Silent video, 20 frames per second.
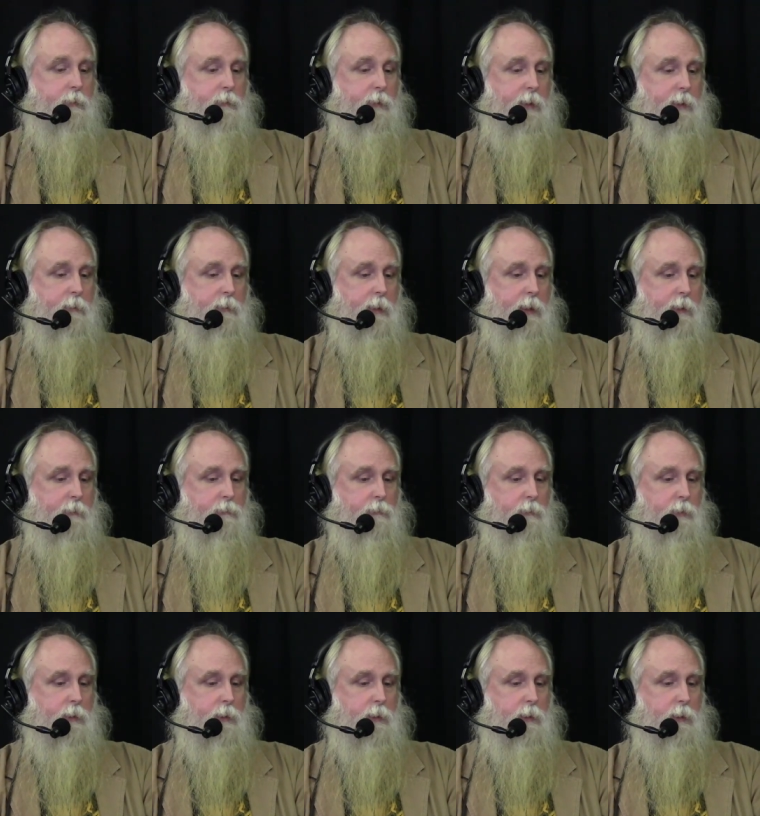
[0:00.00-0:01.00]
that
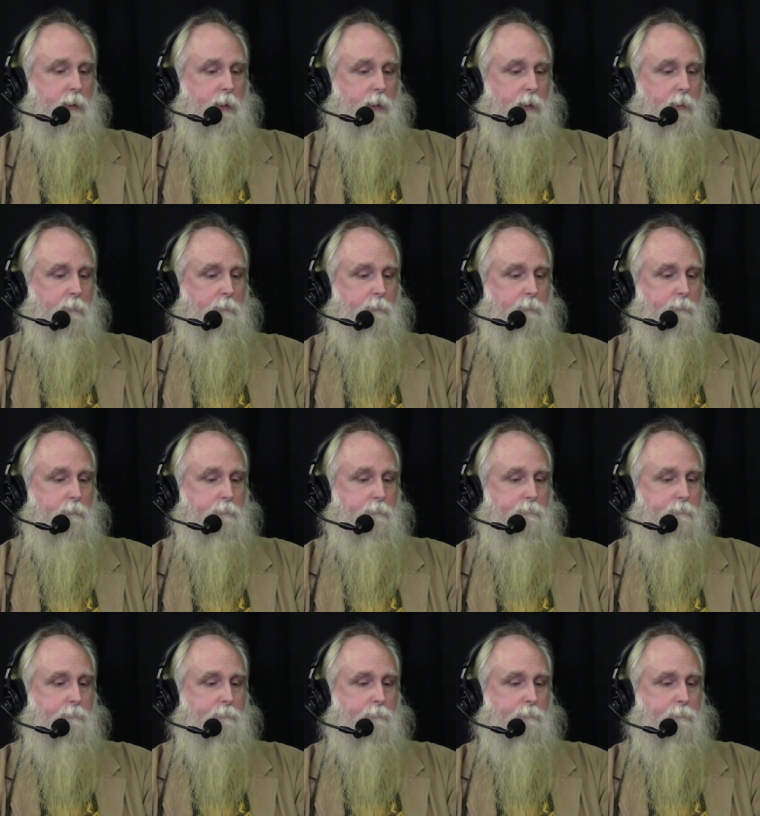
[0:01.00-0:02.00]
actually uh,
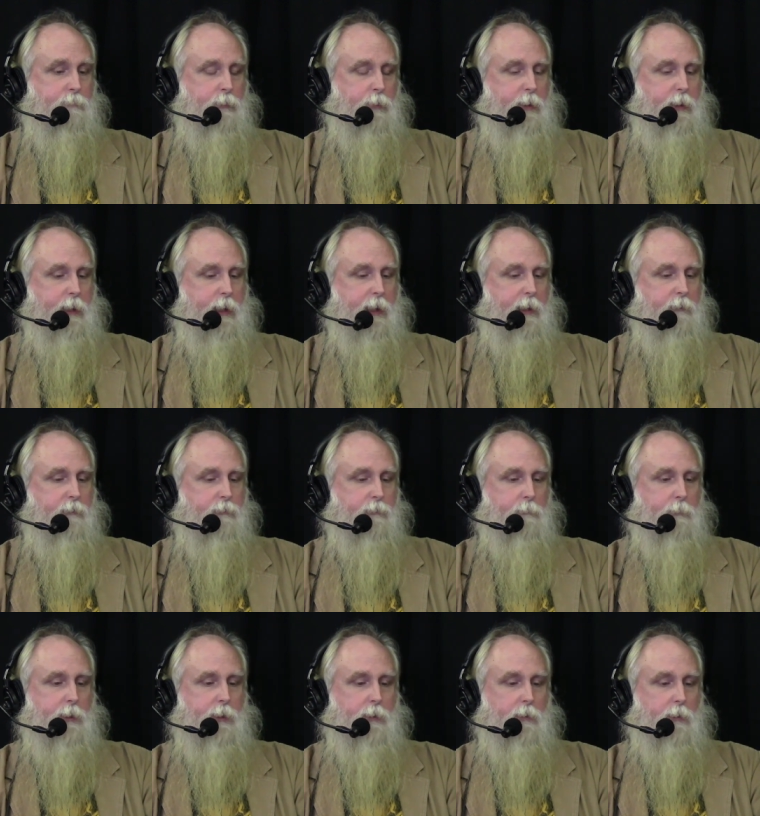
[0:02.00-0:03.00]

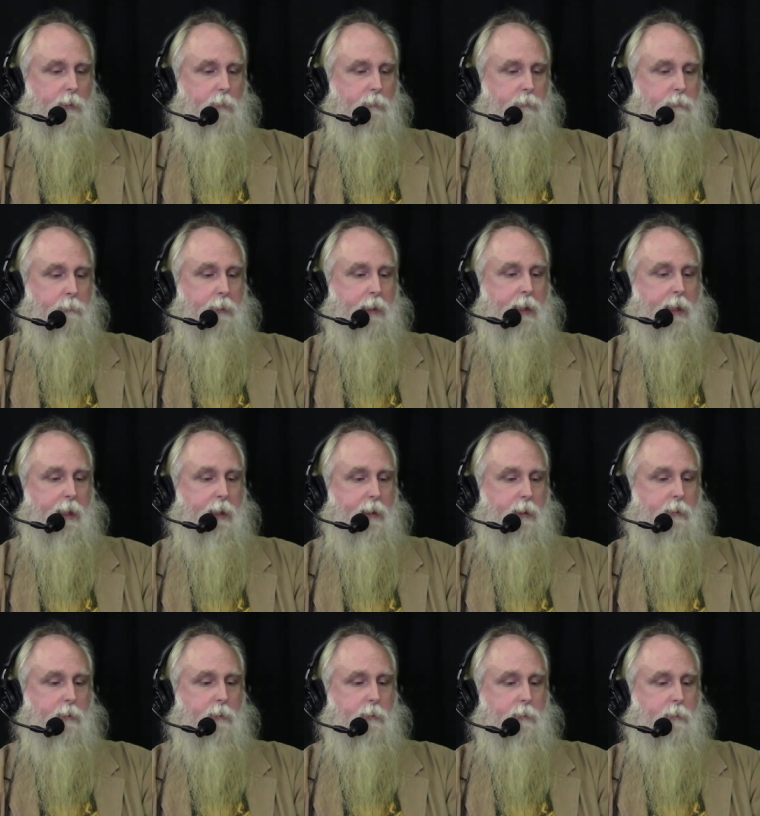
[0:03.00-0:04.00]
predates me. I was a
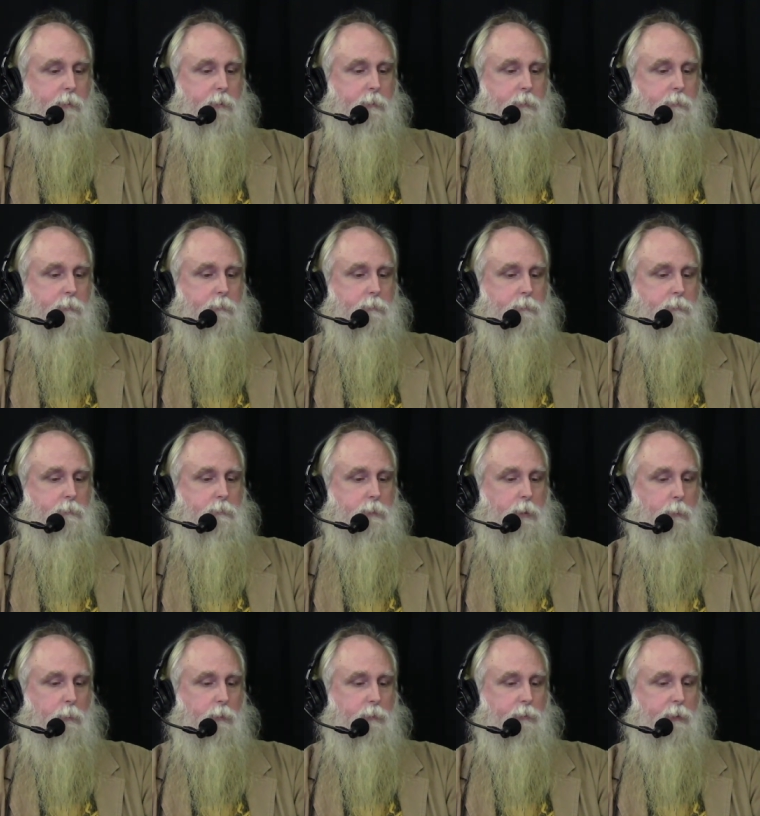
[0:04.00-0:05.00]
mechanic.
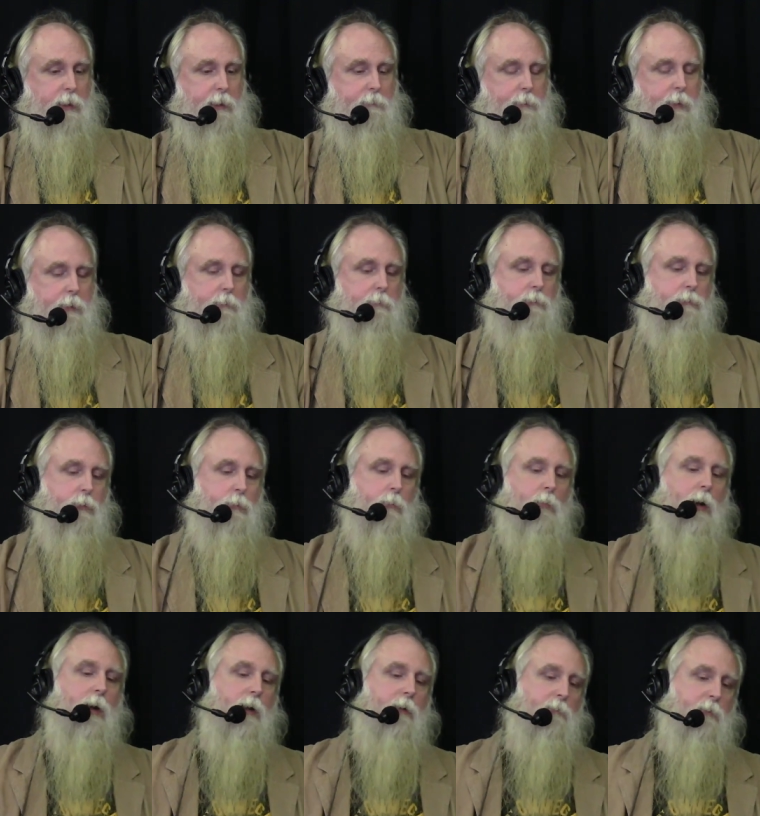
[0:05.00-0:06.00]
I wasn't even. So
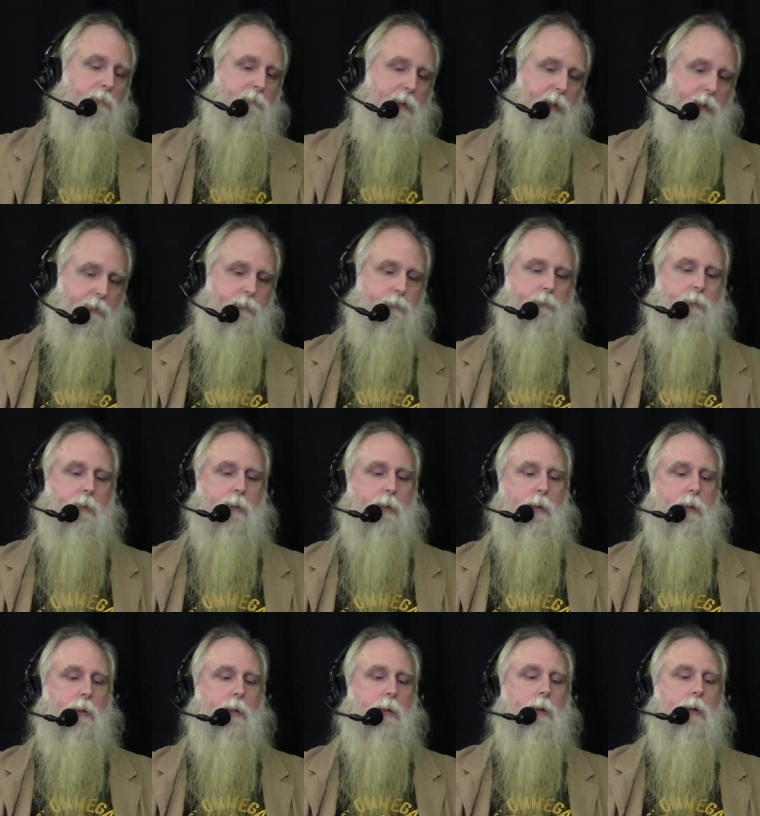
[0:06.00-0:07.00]
Ron Rivest
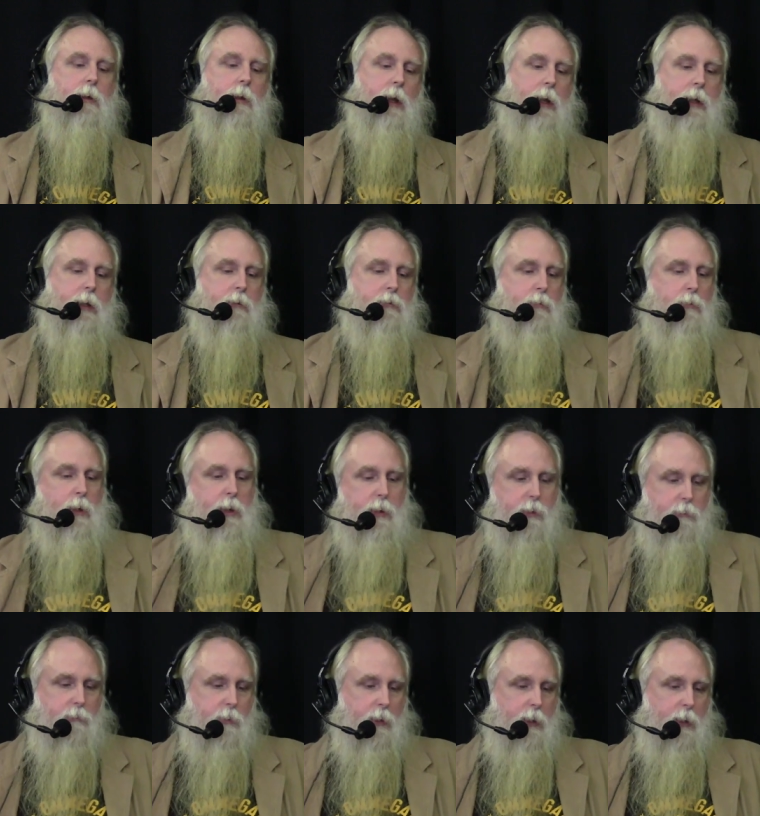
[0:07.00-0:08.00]
uh,
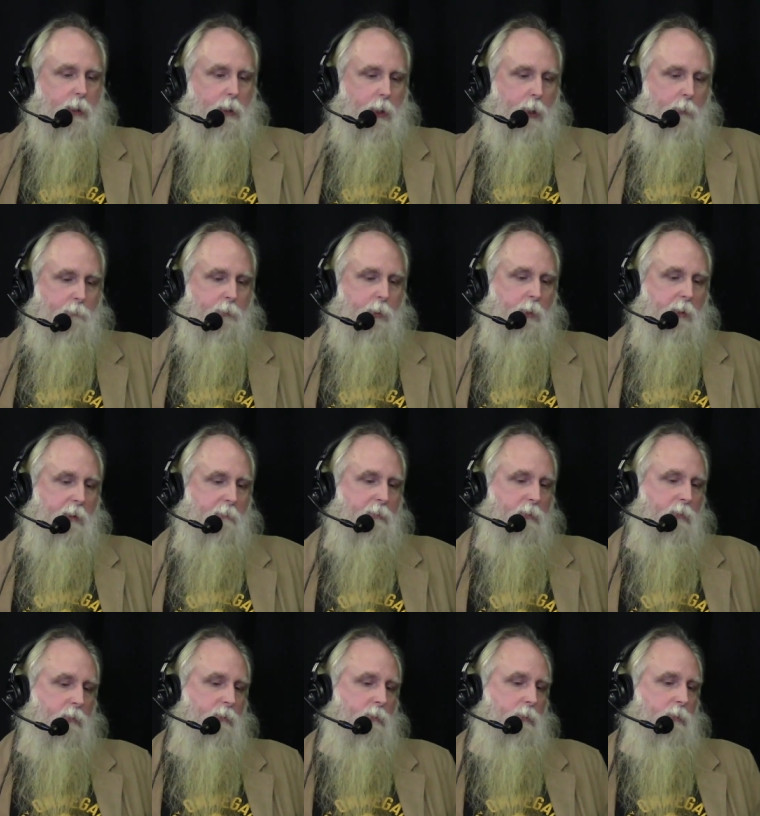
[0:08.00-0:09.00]
created uh, a voting
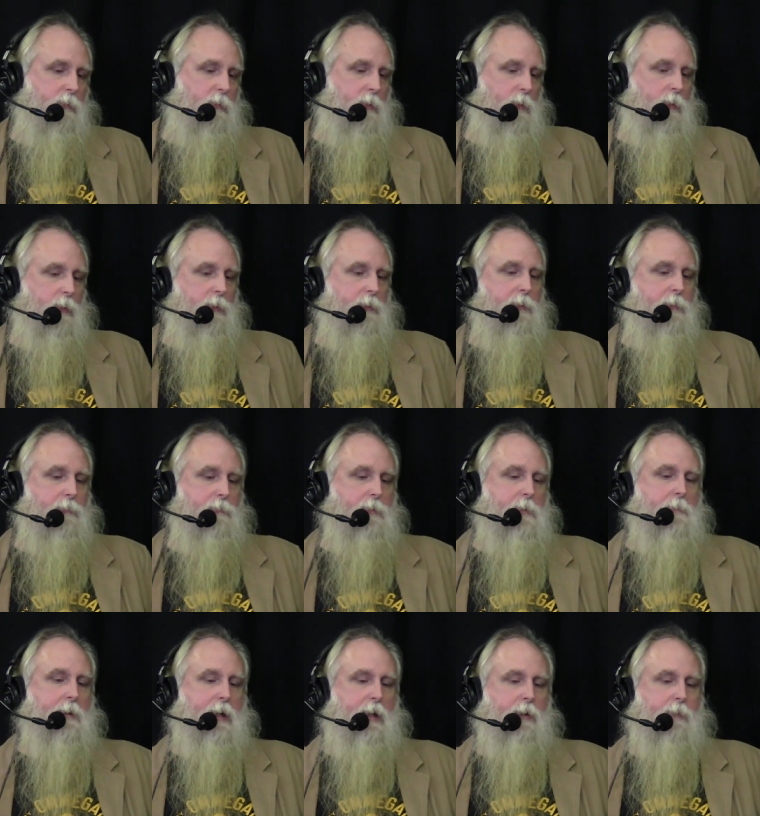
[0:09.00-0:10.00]
protocol called the
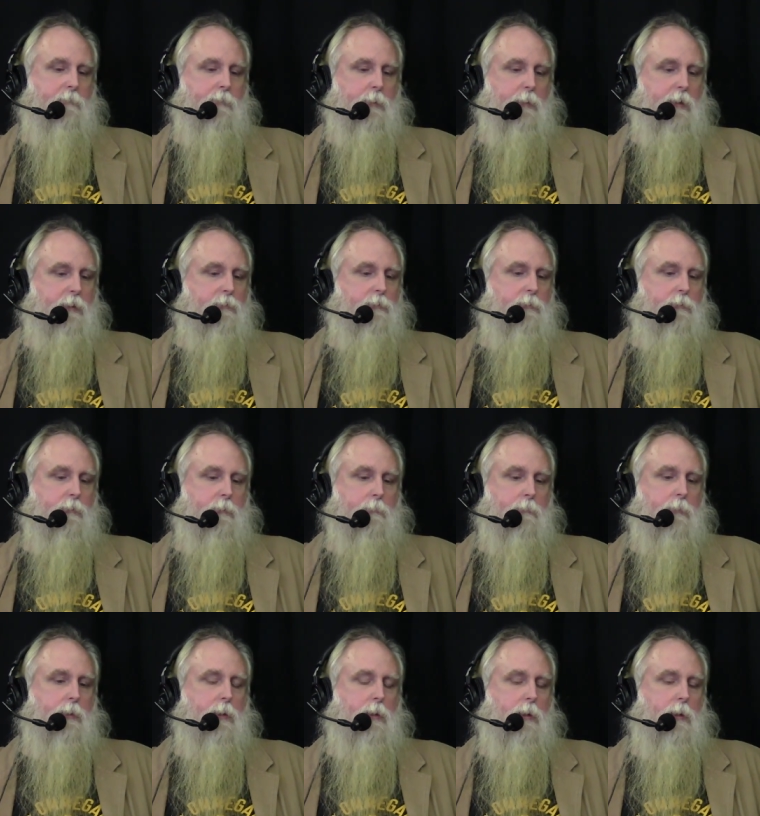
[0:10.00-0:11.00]
three ballot voting
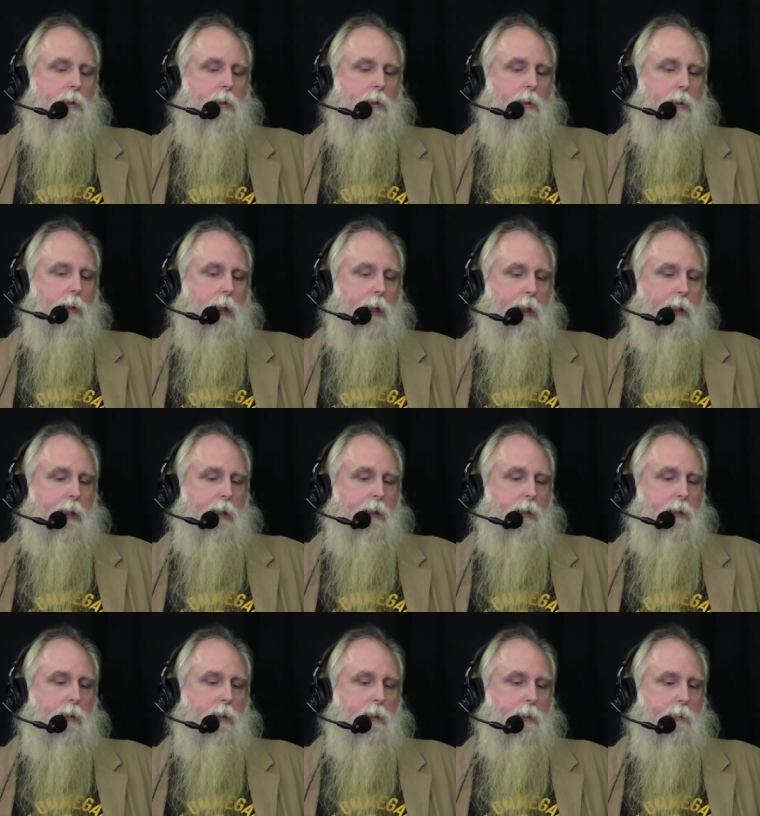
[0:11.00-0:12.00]
system,
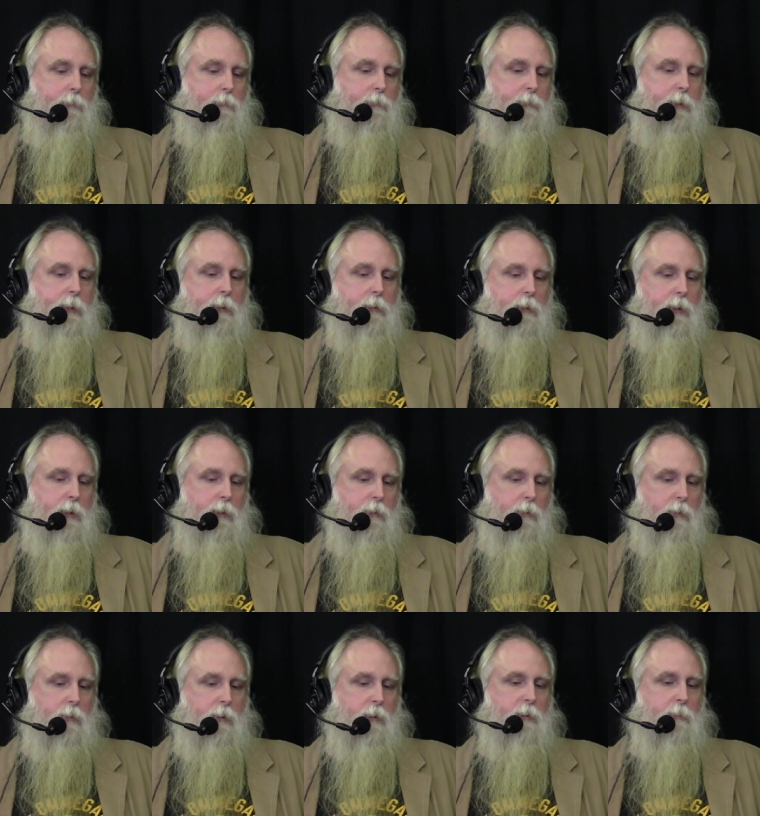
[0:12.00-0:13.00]
and it's end to
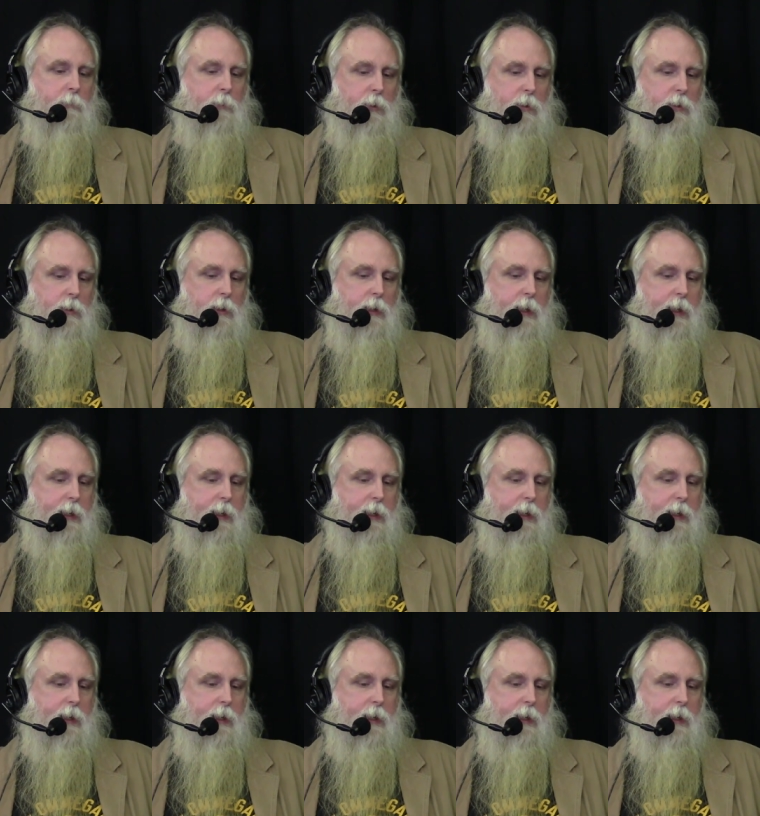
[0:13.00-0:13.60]
end auditable, and